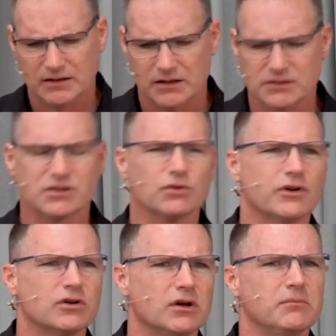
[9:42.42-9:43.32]
and so
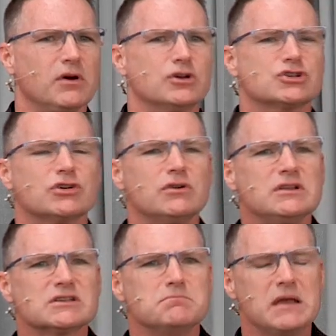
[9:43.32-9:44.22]
their
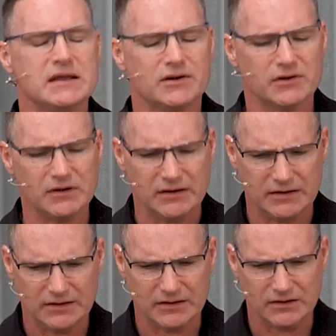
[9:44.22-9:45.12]
assurance meter
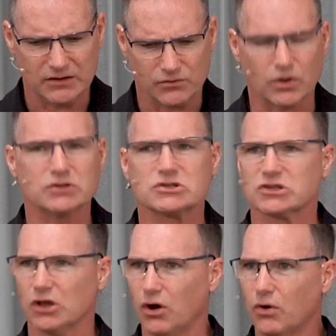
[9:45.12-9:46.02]
runs
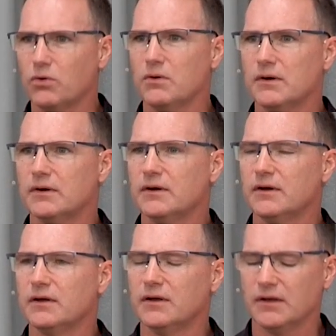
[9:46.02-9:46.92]
low
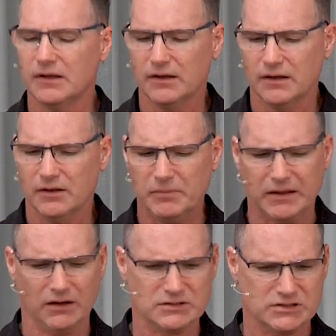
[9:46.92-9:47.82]

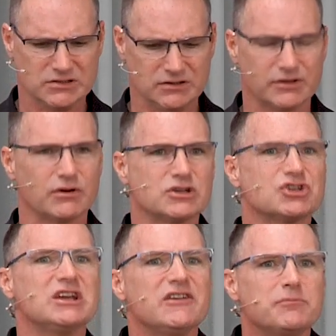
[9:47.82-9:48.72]
because their
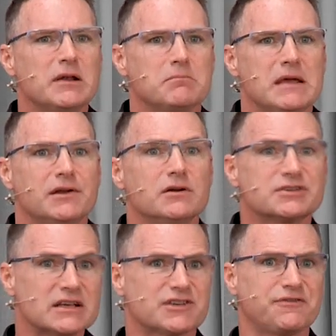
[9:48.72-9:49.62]
achievement meter
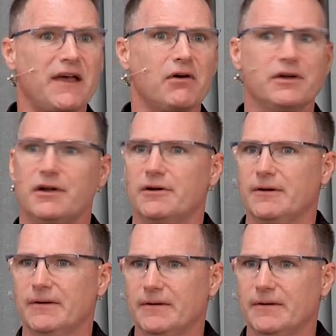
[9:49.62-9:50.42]
says failure.